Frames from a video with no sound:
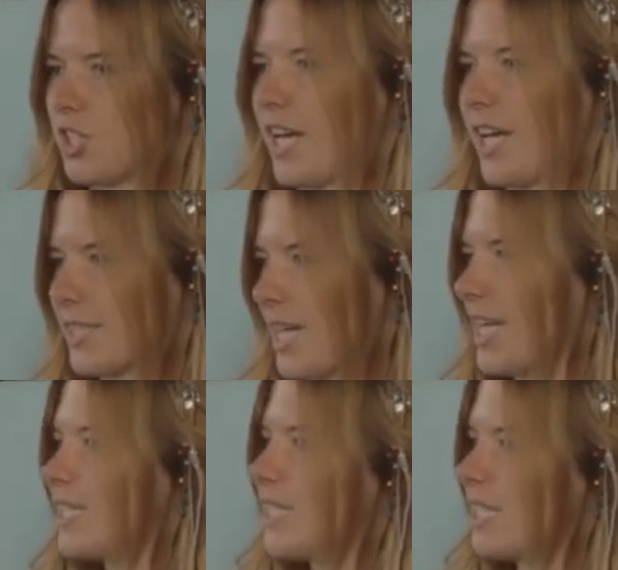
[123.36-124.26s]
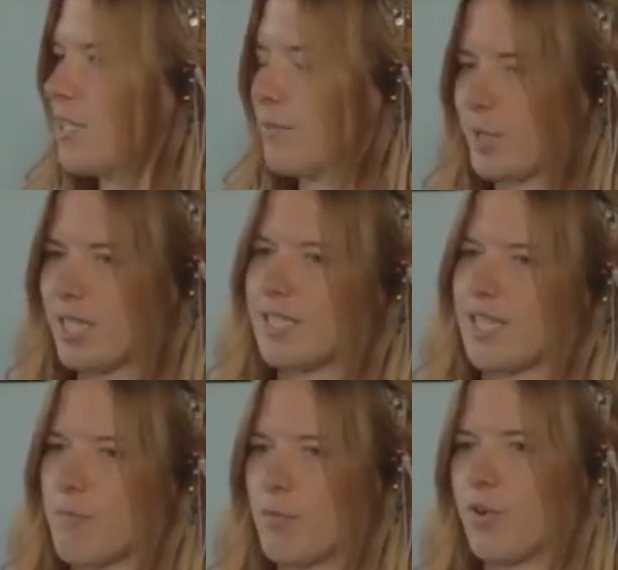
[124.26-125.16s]
and anxiety, because
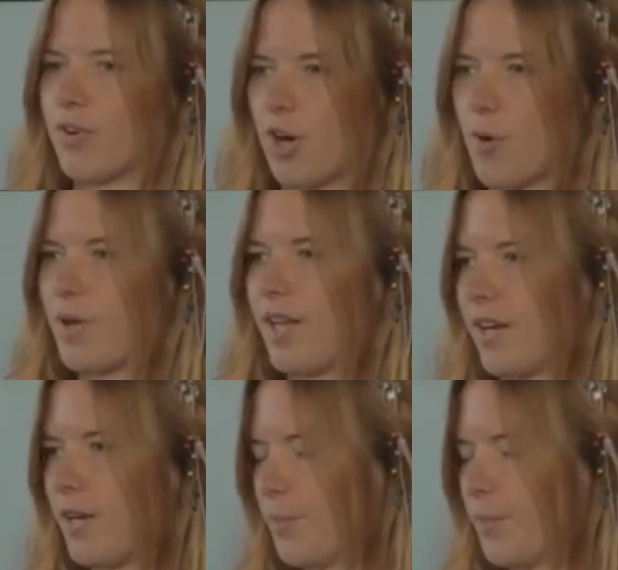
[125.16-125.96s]
they're more common